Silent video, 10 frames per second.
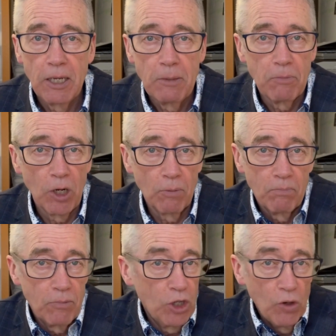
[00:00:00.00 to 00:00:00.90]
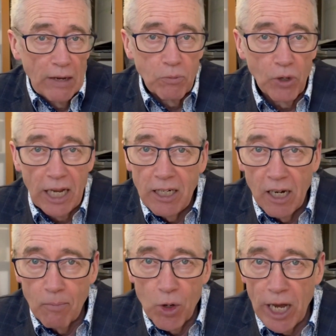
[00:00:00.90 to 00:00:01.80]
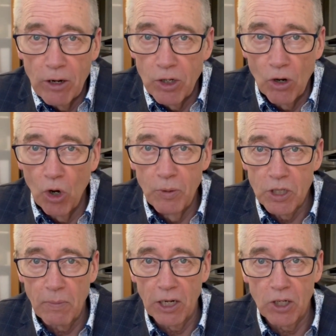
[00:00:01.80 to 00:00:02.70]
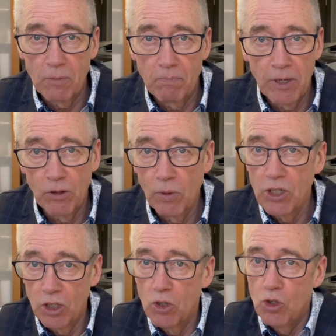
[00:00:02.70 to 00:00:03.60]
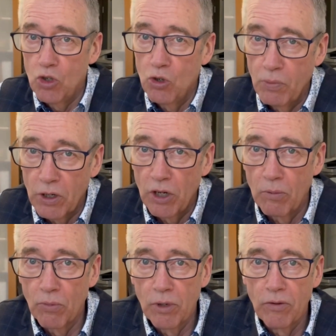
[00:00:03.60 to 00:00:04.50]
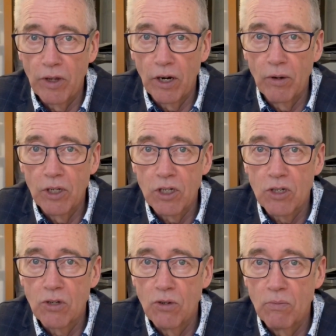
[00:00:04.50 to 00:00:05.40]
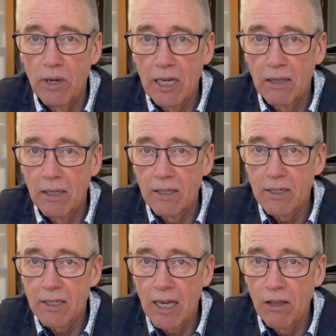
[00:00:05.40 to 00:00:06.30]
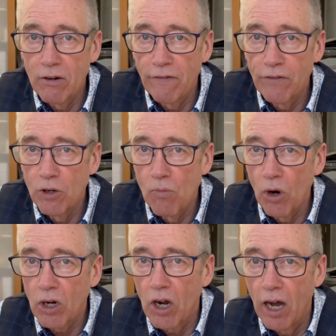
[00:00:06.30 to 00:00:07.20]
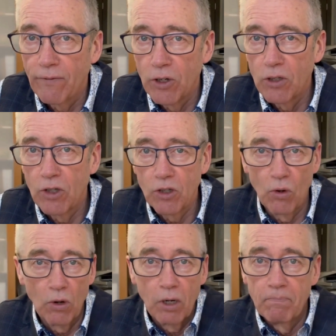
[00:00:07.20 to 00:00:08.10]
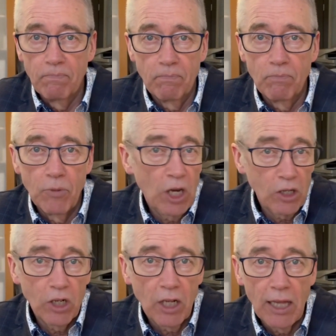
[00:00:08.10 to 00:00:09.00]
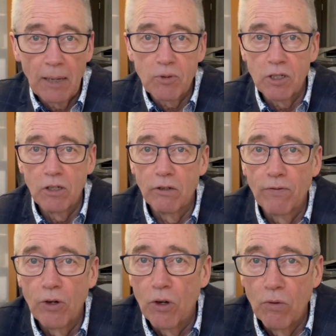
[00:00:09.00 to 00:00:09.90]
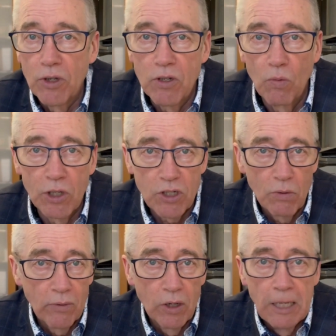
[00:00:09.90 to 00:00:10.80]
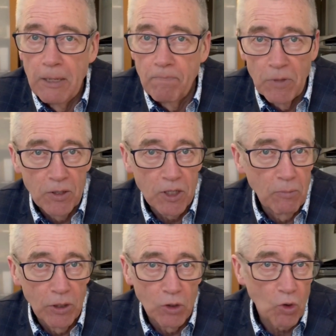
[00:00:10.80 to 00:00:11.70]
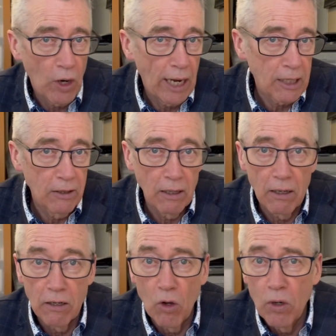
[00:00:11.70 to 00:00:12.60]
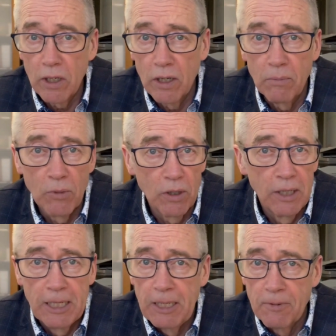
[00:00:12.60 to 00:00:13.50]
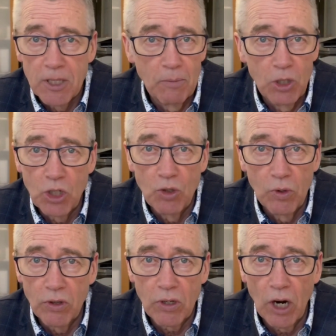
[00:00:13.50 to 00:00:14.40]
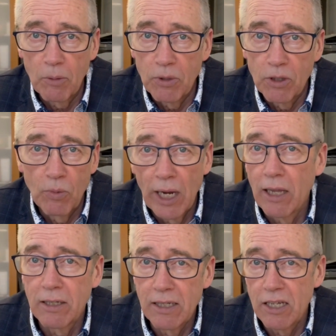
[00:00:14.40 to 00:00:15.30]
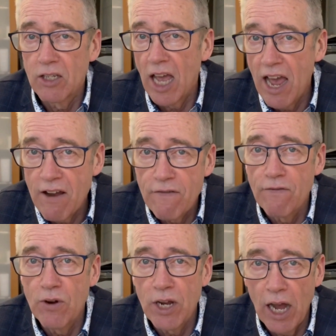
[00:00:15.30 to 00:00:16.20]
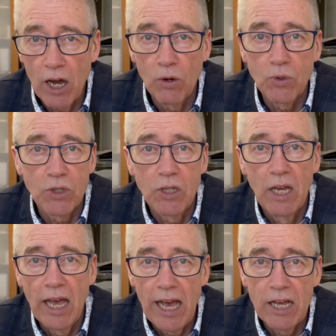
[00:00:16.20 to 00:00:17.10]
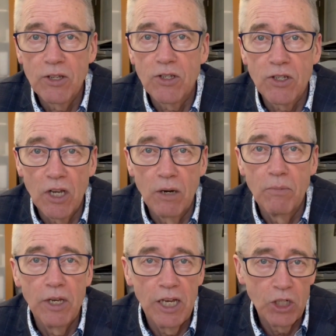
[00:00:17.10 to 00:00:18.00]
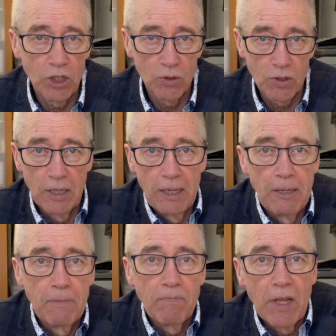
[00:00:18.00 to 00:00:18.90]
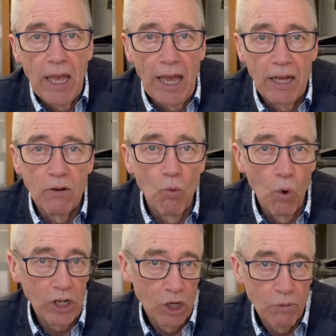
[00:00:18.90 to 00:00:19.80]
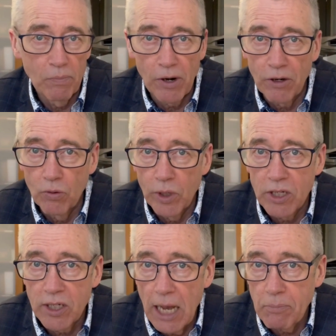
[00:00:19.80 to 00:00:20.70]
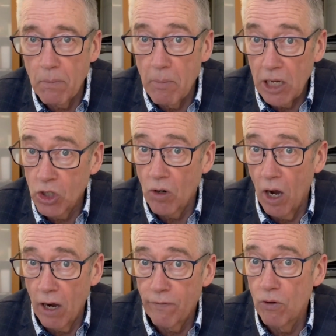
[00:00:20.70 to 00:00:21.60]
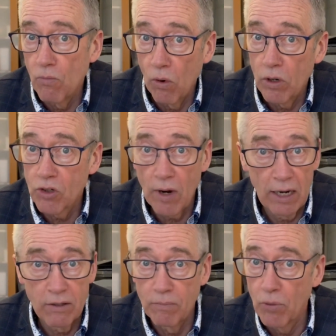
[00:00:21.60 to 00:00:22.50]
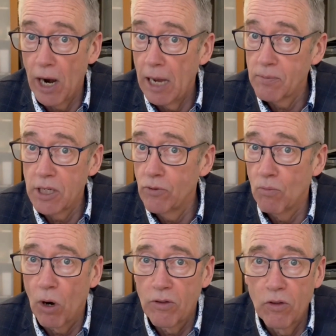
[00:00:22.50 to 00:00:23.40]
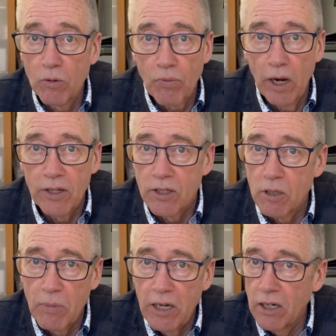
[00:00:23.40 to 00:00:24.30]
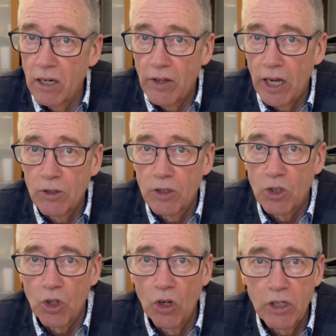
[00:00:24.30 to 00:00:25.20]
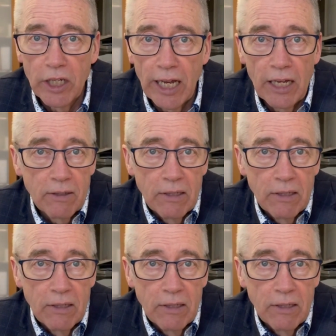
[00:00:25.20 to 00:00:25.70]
You don't have to put any number down in your home inspection. Now, the reason you do put a number in there is to make the seller feel more confident that you're not going to collapse the deal for no reason whatsoever. Some little crack in the linoleum or some issue with the carpet. The reality is every house has some issues. And what you're prepared to accept makes your offer more attractive, perhaps even more than the price, depending on the house that you're looking at.